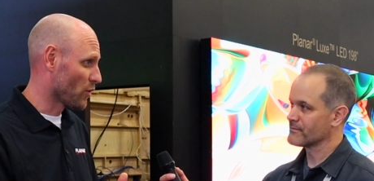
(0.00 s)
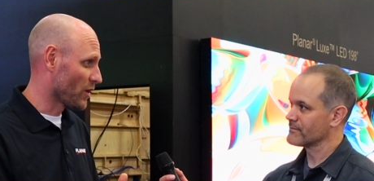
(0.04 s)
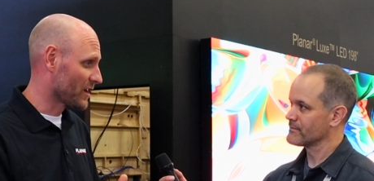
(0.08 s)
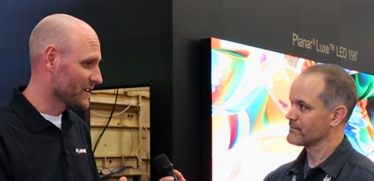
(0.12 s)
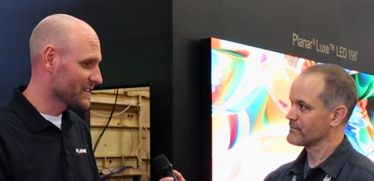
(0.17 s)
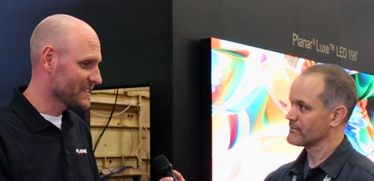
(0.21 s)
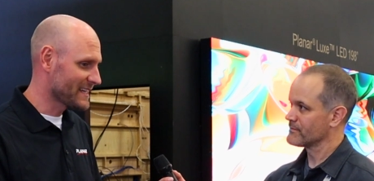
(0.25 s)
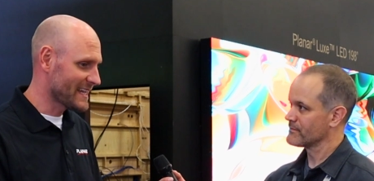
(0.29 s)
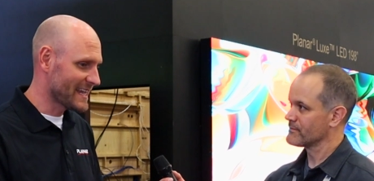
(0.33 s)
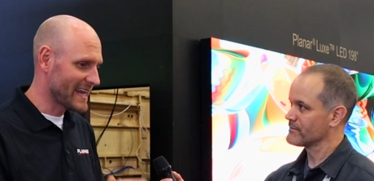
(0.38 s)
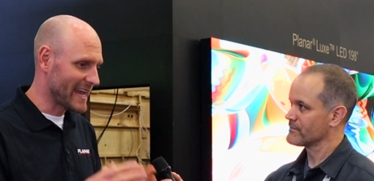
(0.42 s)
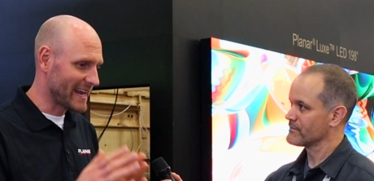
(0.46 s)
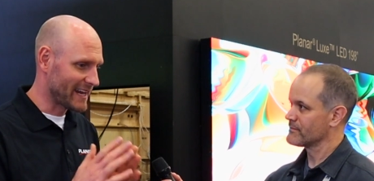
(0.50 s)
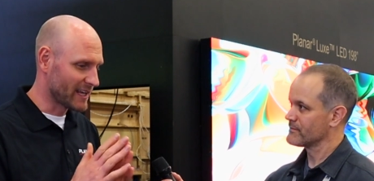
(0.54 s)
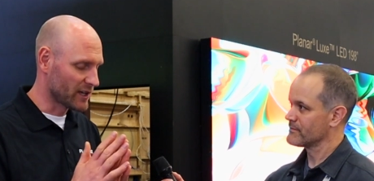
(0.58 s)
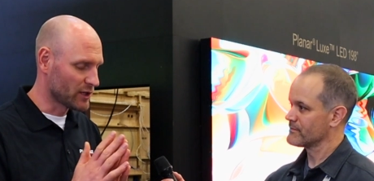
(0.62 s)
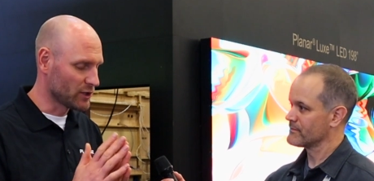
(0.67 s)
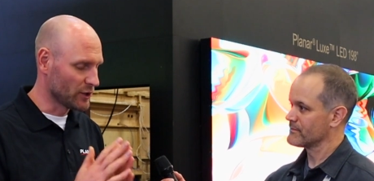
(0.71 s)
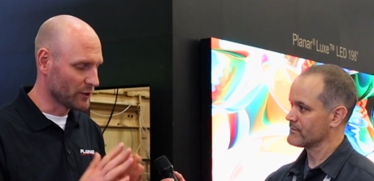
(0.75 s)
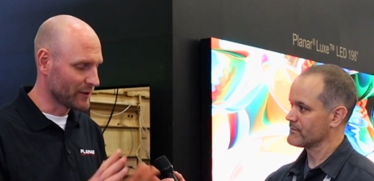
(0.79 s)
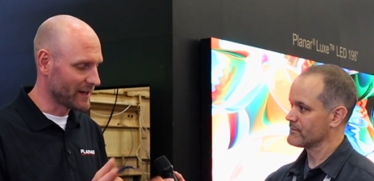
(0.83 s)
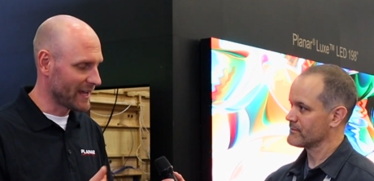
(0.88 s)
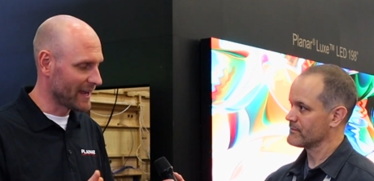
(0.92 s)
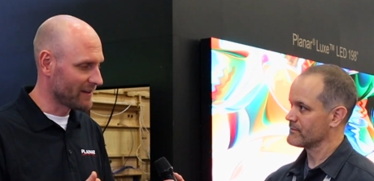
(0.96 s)
Speaker 1: warranty and
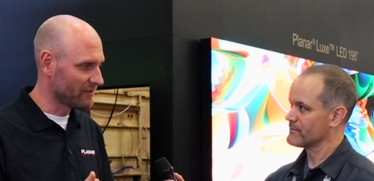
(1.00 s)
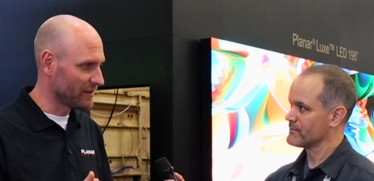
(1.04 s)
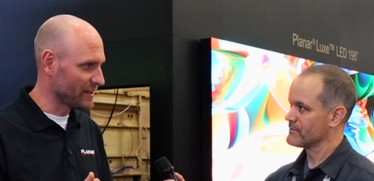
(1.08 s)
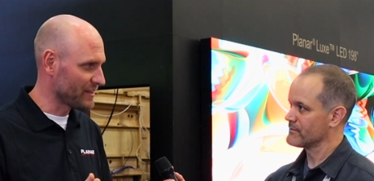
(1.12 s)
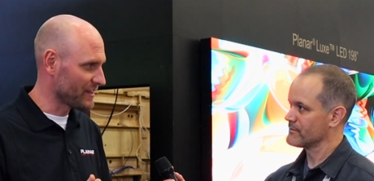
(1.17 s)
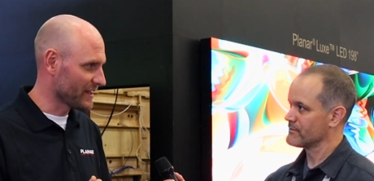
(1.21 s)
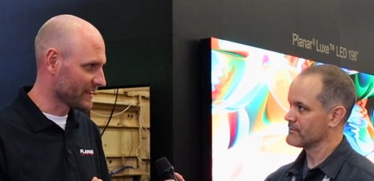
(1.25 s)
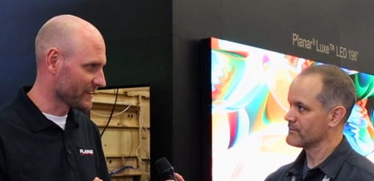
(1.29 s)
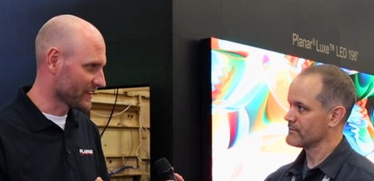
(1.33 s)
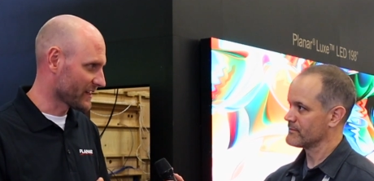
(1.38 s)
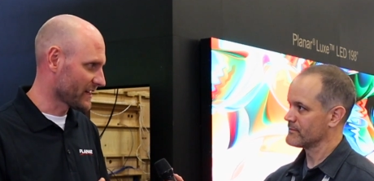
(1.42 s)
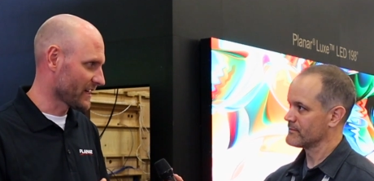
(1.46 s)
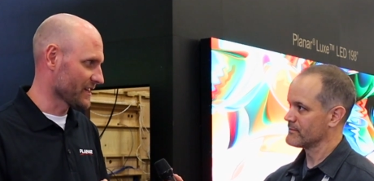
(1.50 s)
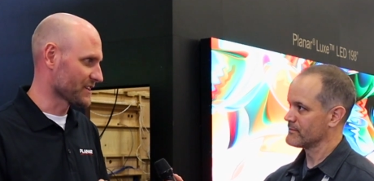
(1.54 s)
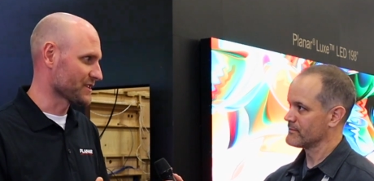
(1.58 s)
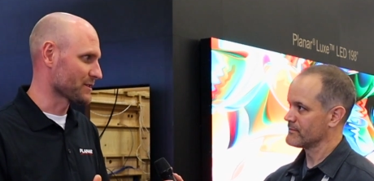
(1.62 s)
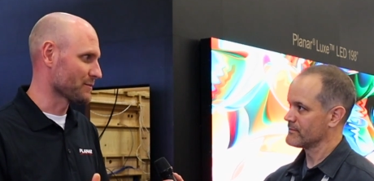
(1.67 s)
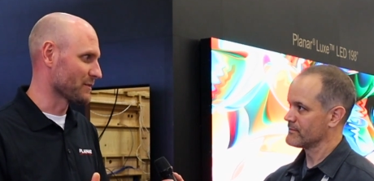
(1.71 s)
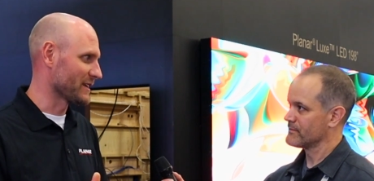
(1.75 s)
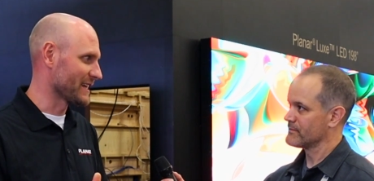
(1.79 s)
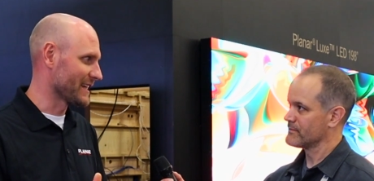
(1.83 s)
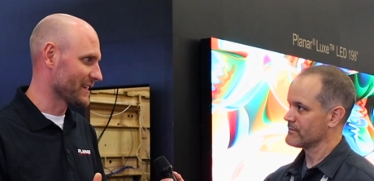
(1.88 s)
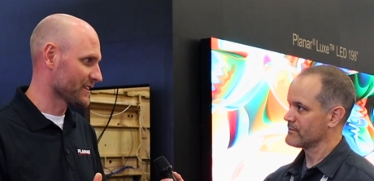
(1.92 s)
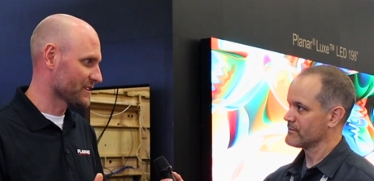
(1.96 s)
include everything the
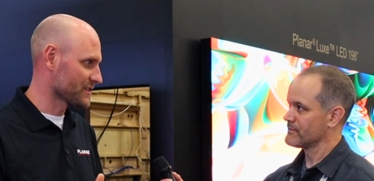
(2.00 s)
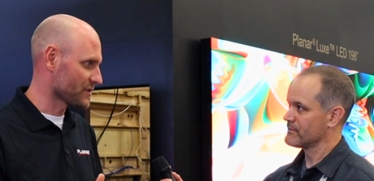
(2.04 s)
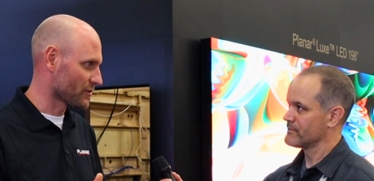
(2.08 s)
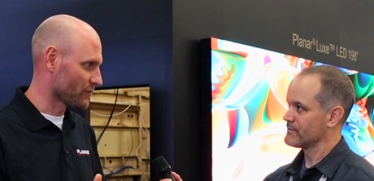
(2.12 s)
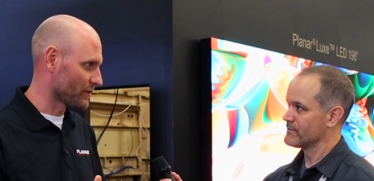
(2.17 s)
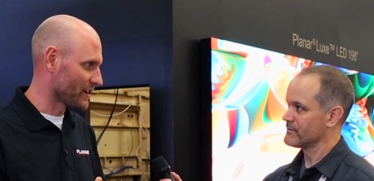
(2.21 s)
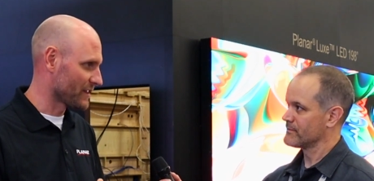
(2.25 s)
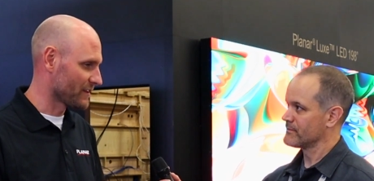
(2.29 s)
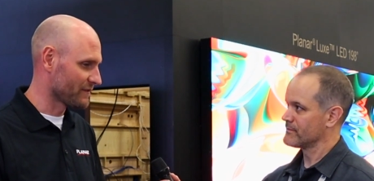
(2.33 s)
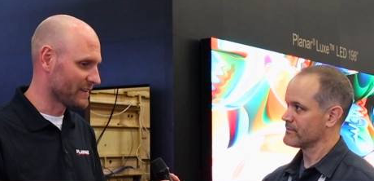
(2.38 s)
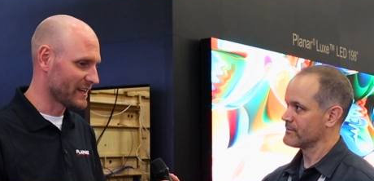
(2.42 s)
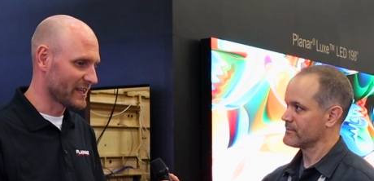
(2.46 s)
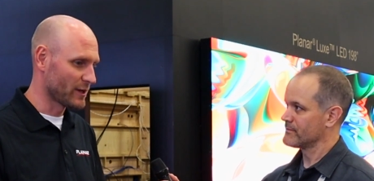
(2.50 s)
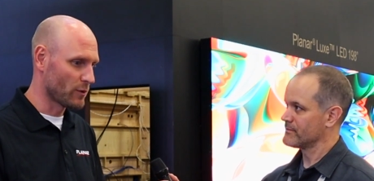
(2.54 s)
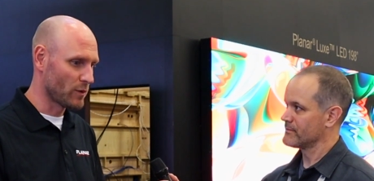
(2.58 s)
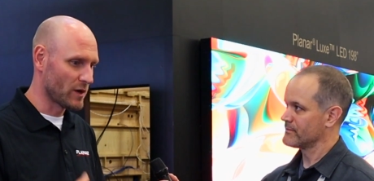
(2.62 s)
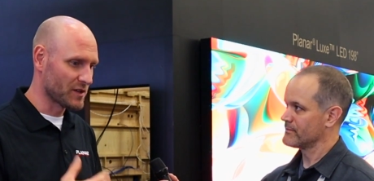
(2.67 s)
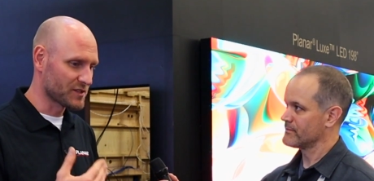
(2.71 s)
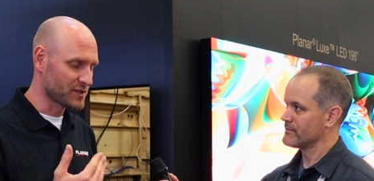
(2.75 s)
customer needs to run the video wall.